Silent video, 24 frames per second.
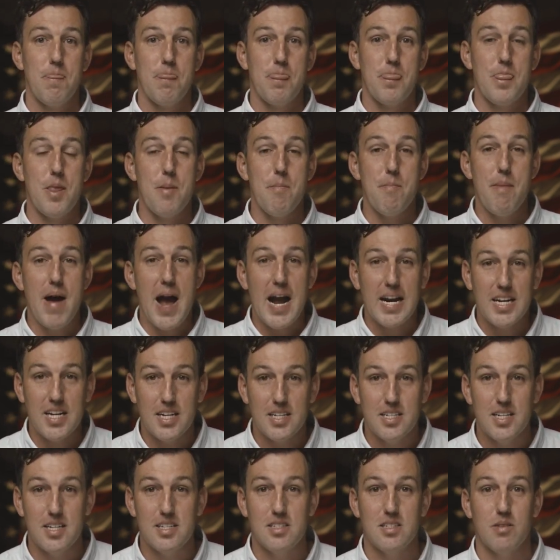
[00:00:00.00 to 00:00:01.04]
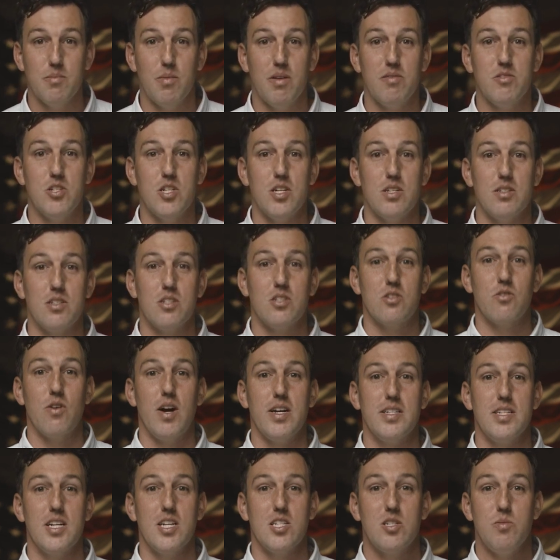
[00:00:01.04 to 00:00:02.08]
The magnetism of Jesus
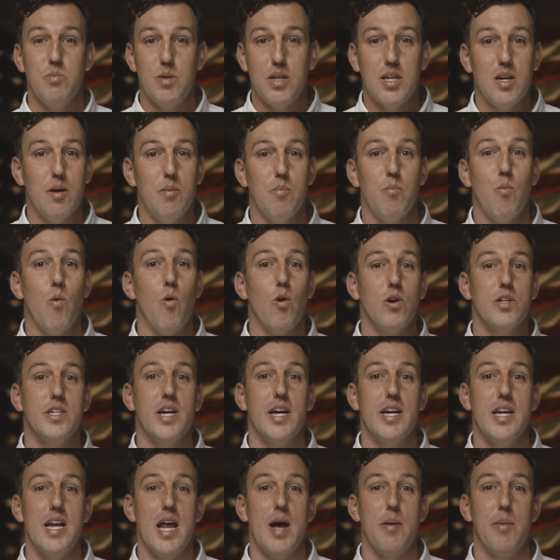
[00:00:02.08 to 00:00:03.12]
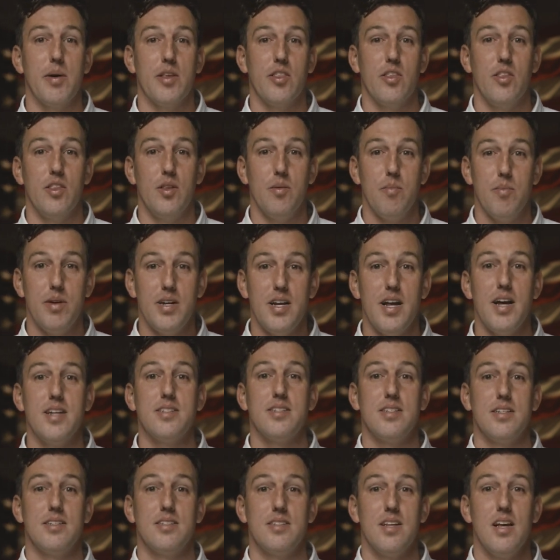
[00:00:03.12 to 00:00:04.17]
Christ has to become more dynamic than the
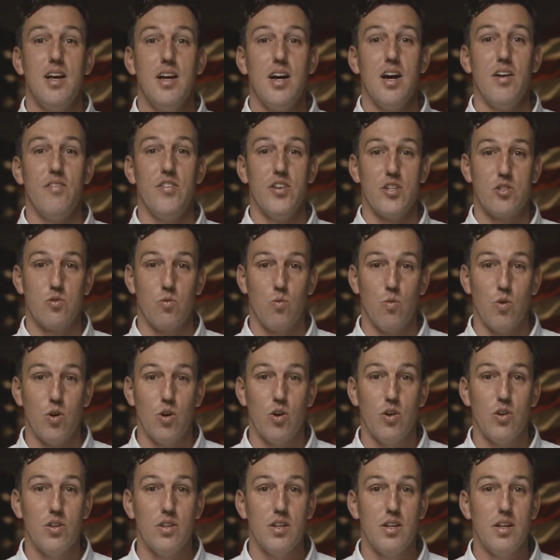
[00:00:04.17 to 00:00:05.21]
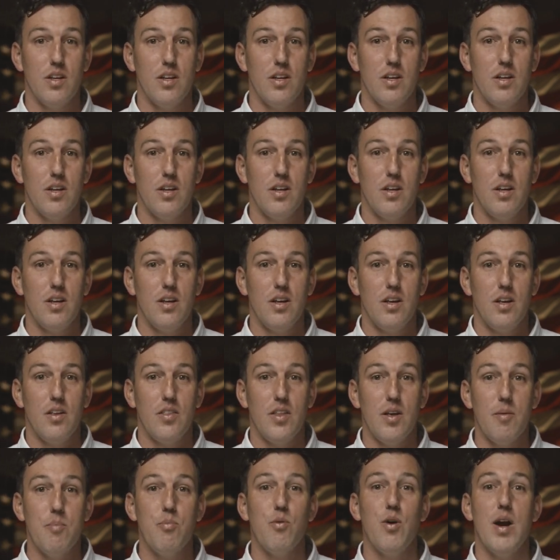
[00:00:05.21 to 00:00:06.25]
Manassehs of this world.
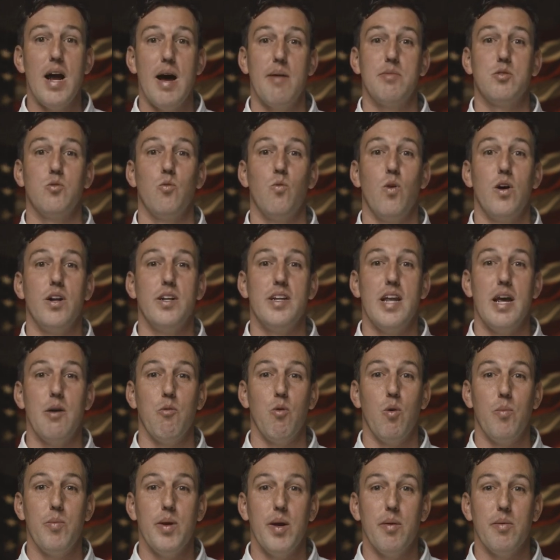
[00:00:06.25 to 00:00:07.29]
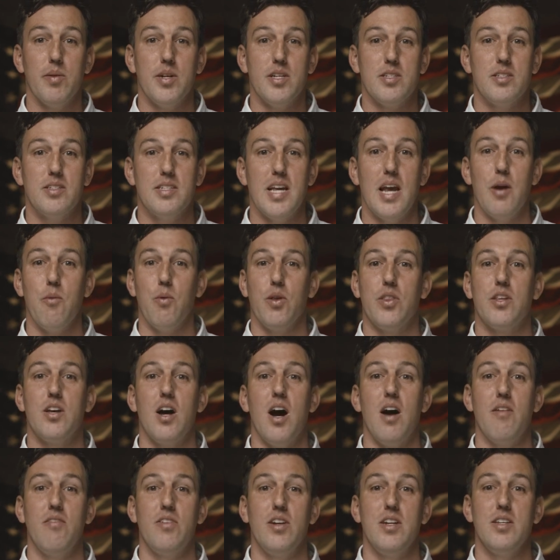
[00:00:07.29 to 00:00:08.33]
Then perhaps one day we'll be able to say with
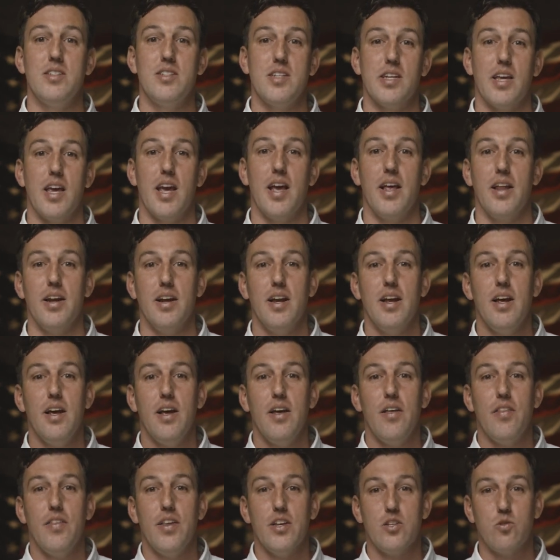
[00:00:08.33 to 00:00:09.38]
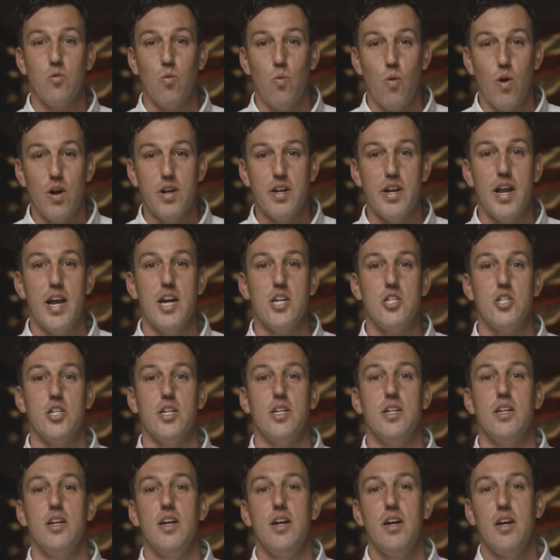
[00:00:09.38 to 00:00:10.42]
confidence again this one
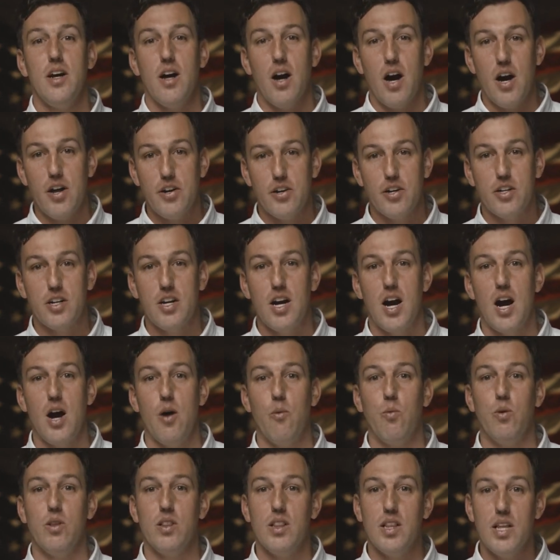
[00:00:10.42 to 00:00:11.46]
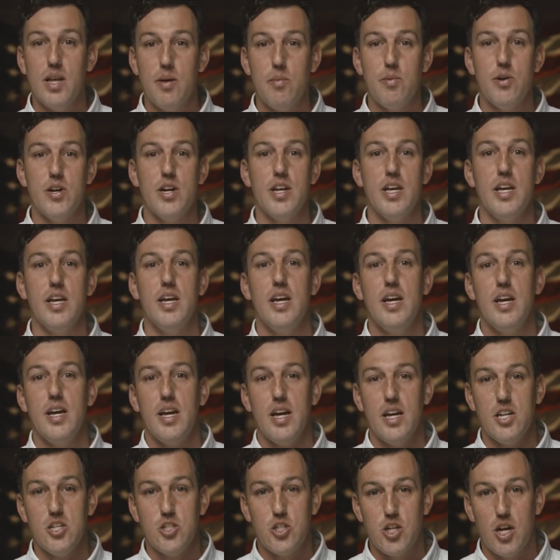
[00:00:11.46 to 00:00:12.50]
nation under God with liberty
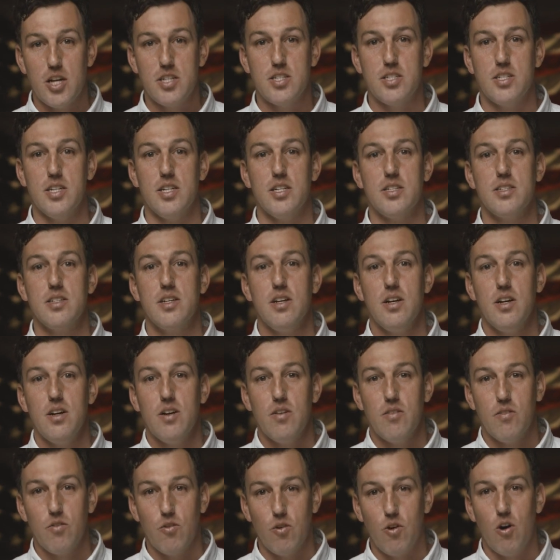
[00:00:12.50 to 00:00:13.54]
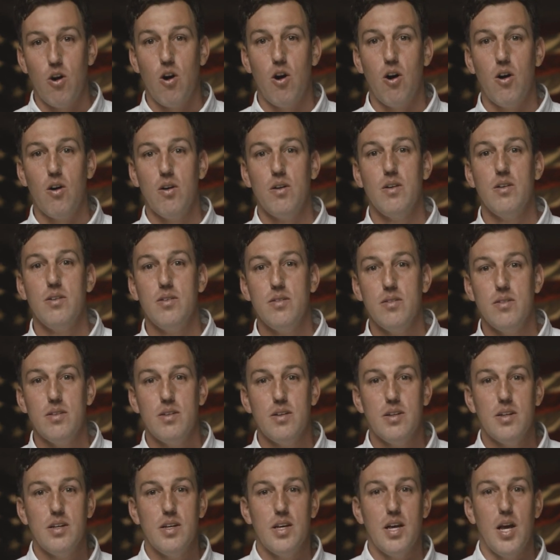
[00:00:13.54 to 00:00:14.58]
and justice for all.
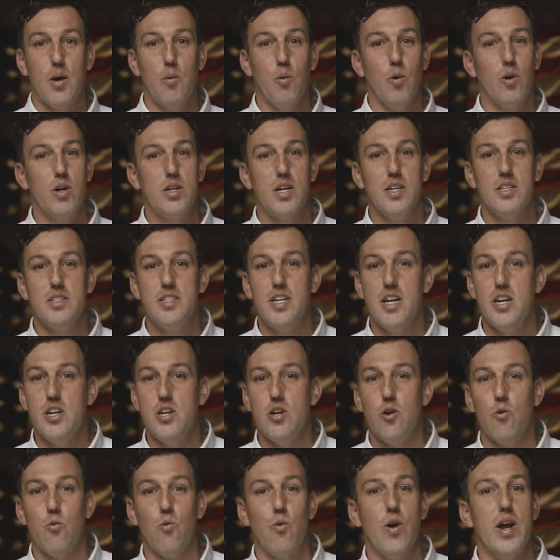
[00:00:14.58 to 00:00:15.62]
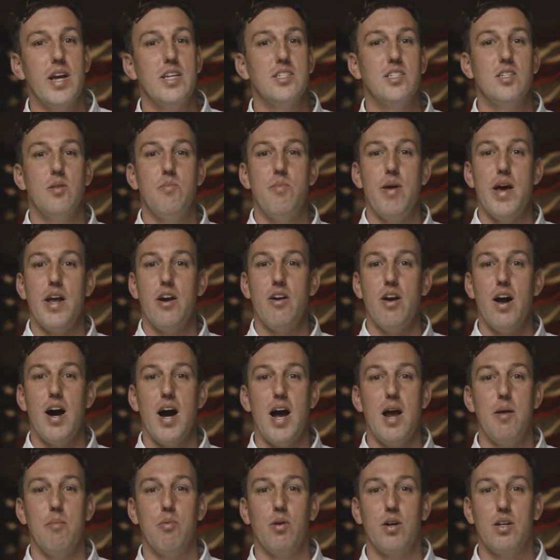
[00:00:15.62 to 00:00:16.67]
And we'll continue to raise the banner
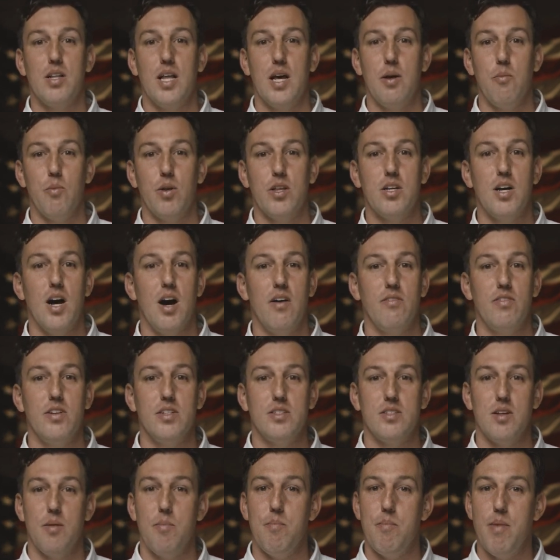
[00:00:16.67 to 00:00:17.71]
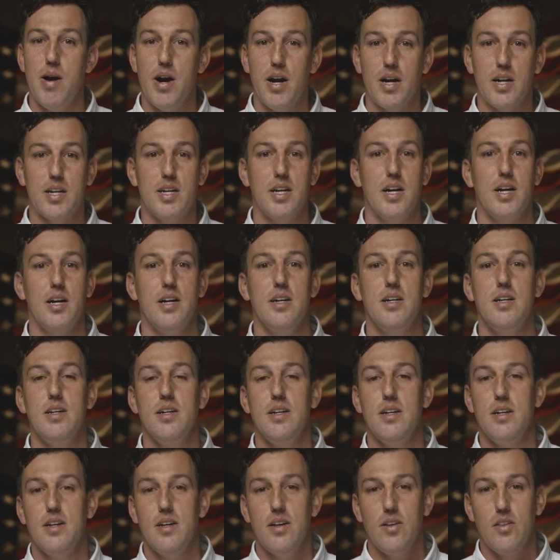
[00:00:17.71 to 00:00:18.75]
high and proclaim with confidence America
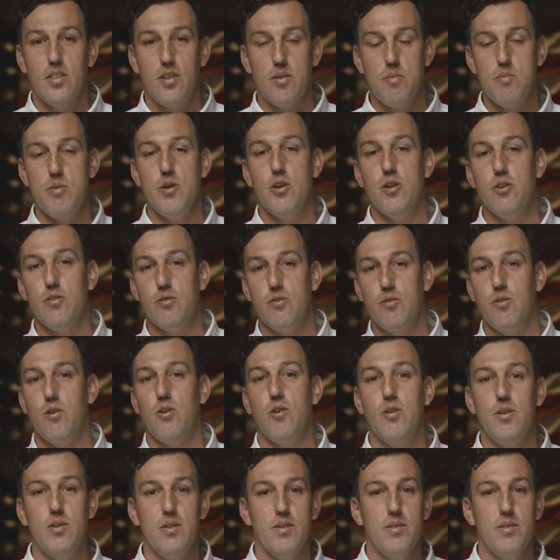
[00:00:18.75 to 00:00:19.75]
the beautiful.